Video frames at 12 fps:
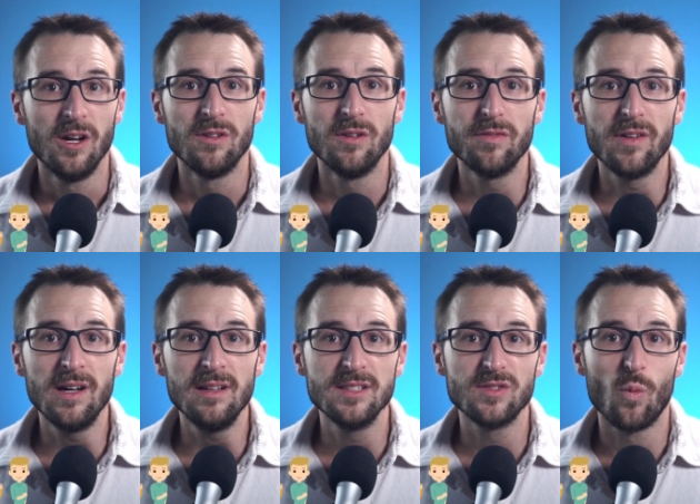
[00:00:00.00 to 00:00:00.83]
The
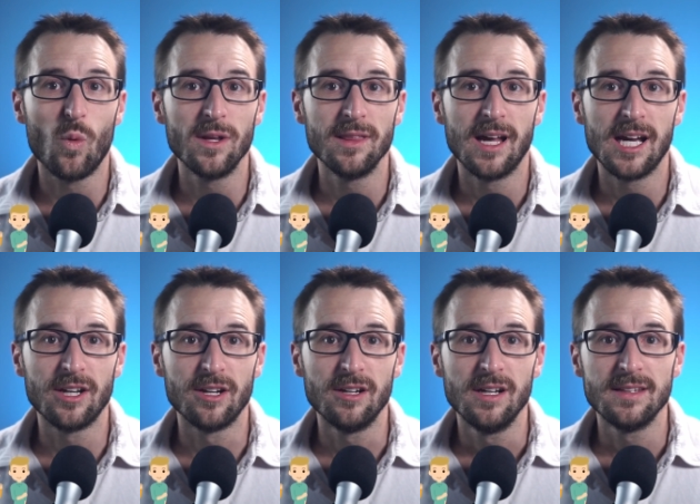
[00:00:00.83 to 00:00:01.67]
file is a
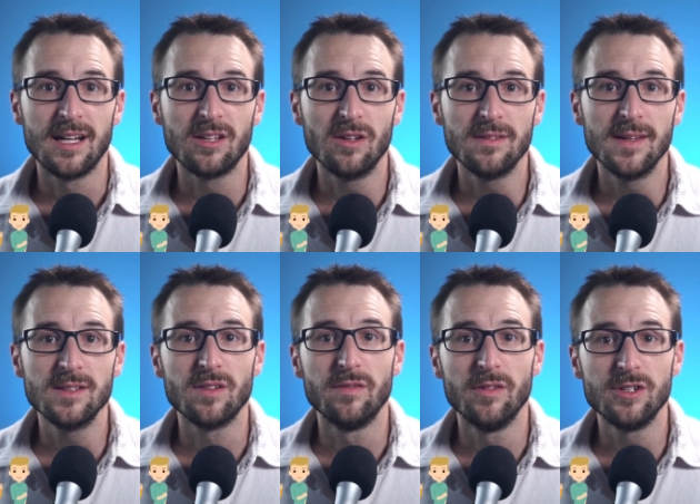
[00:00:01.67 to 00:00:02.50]
one-liner that contains
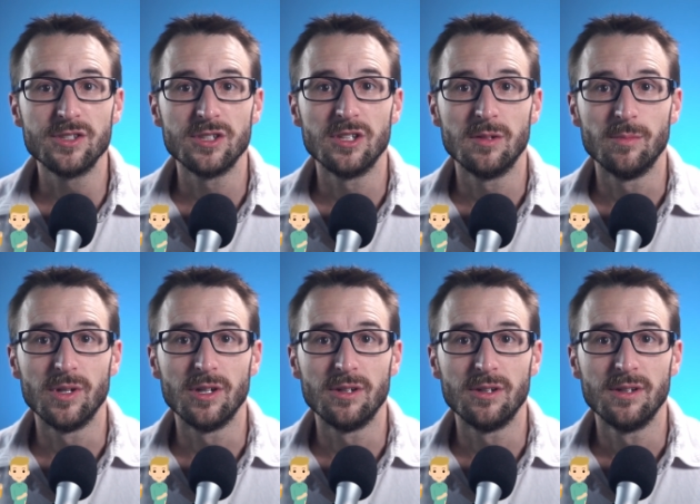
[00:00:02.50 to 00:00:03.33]
the version number.